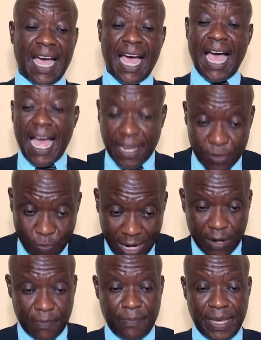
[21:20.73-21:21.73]
and
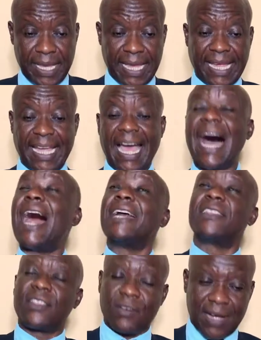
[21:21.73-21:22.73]
well-being
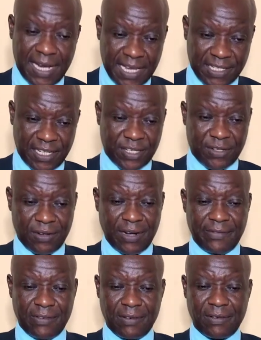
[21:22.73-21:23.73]
at the organizational
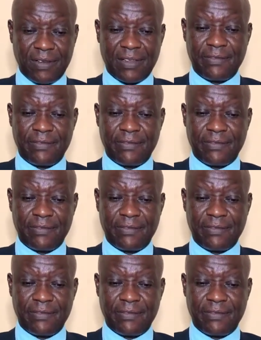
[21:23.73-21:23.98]
level?